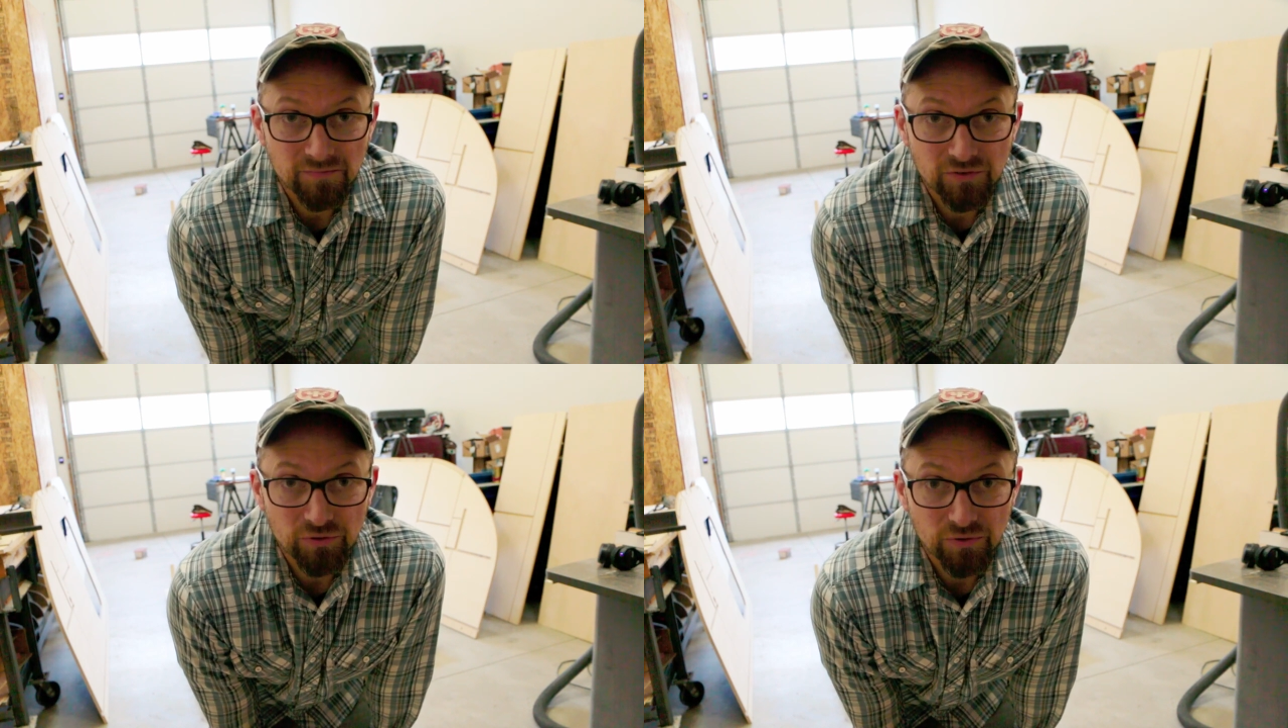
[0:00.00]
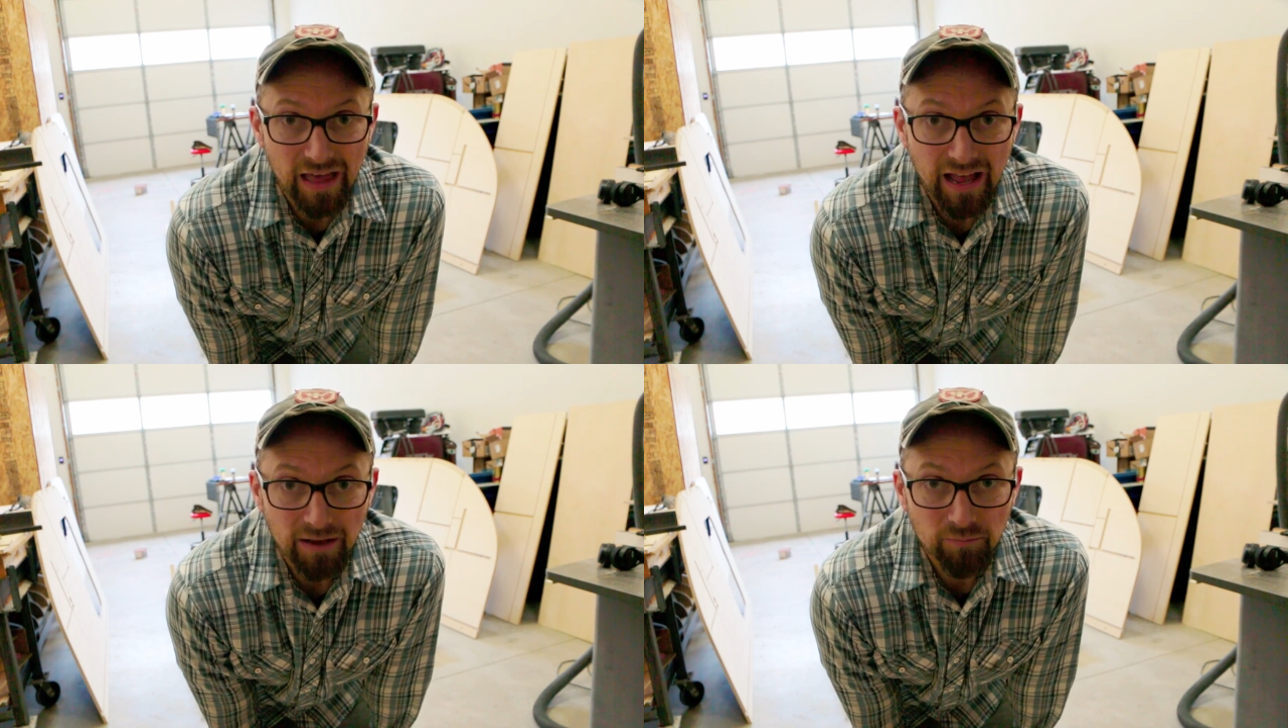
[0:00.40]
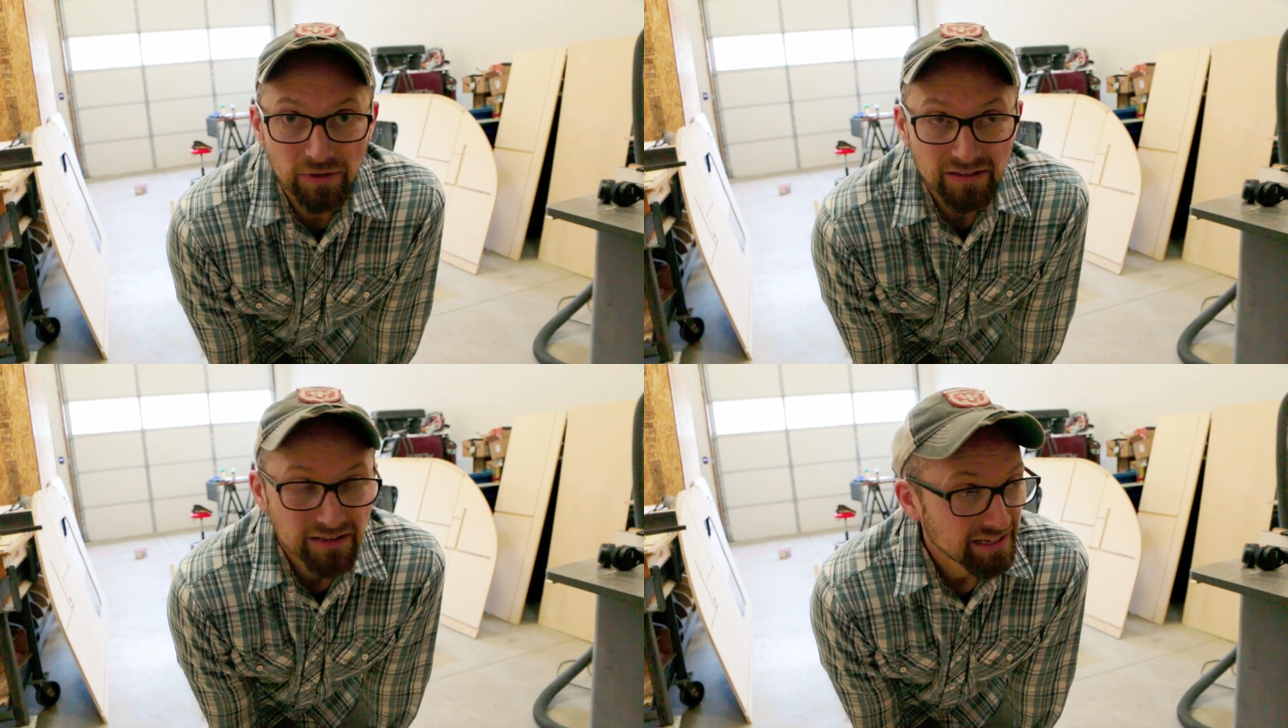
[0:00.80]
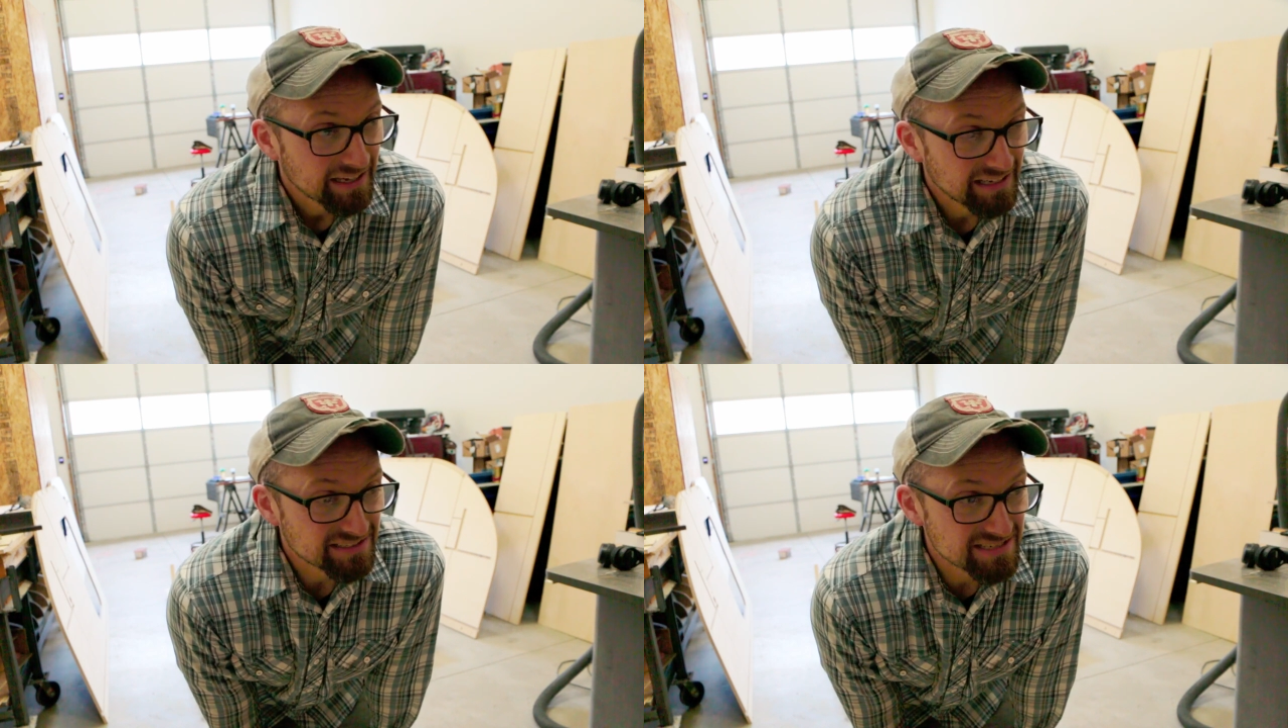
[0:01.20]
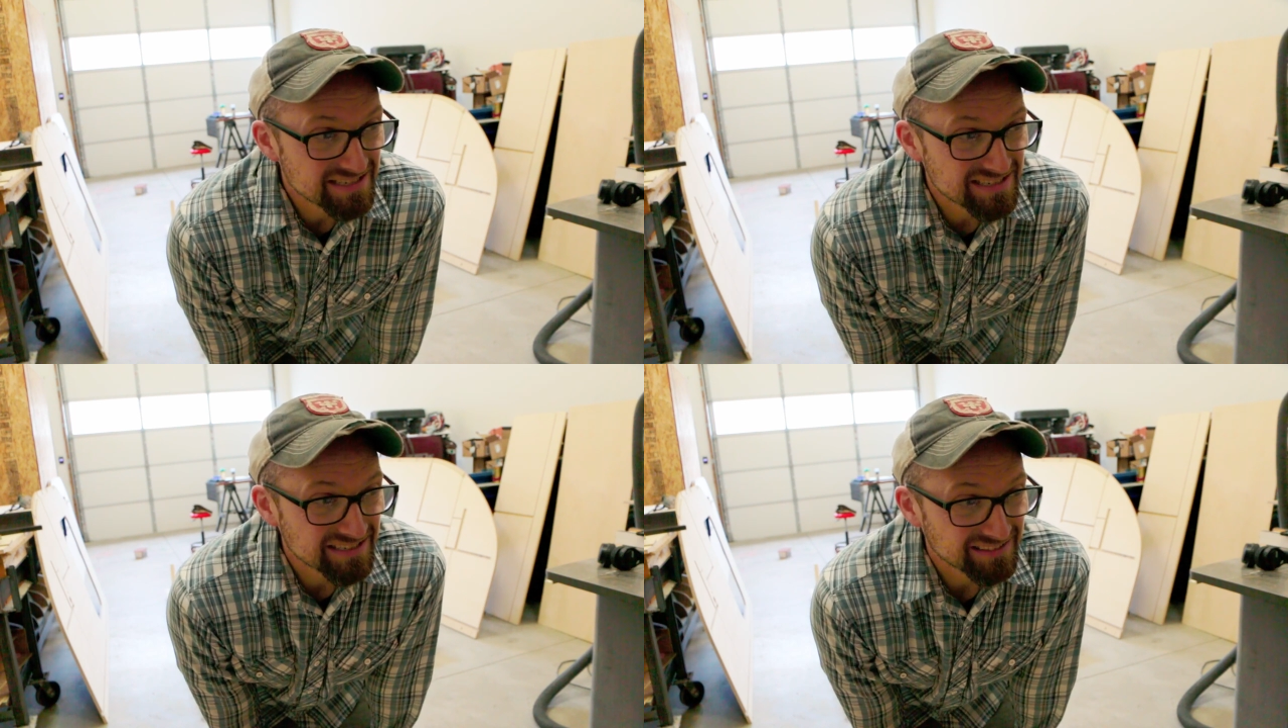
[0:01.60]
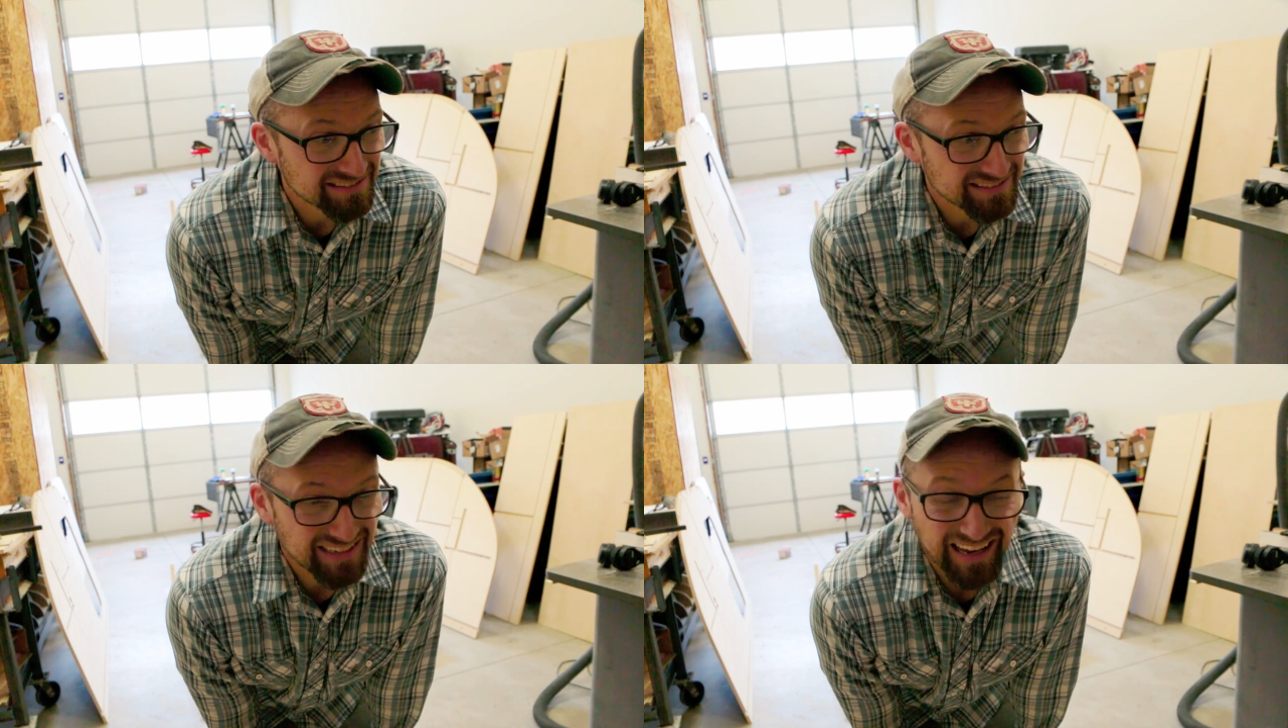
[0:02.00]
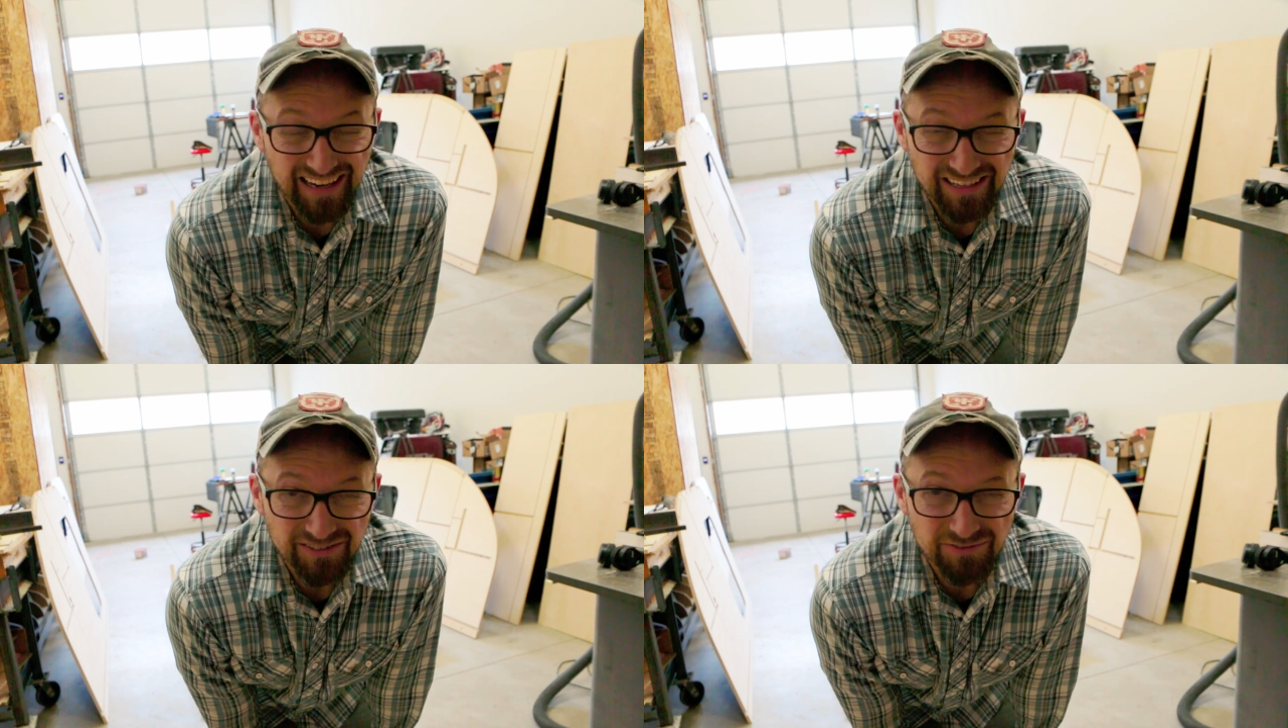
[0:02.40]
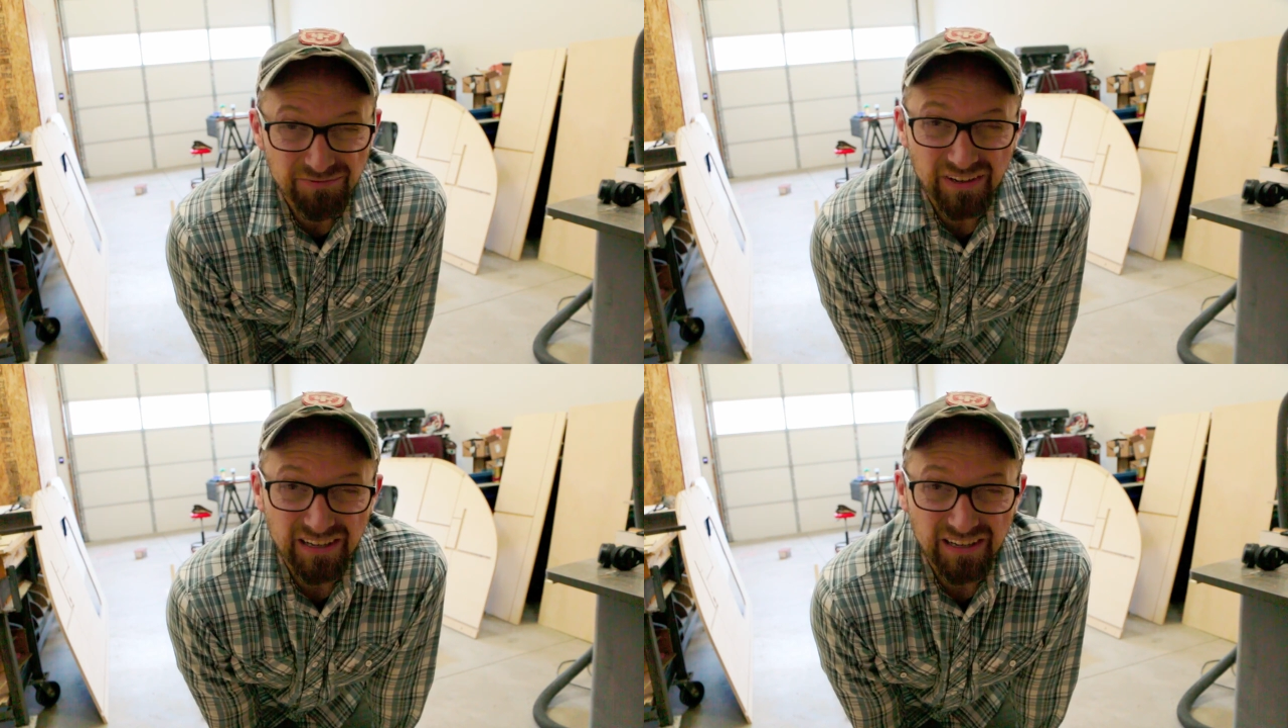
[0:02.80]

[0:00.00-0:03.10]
do that. But it's kind of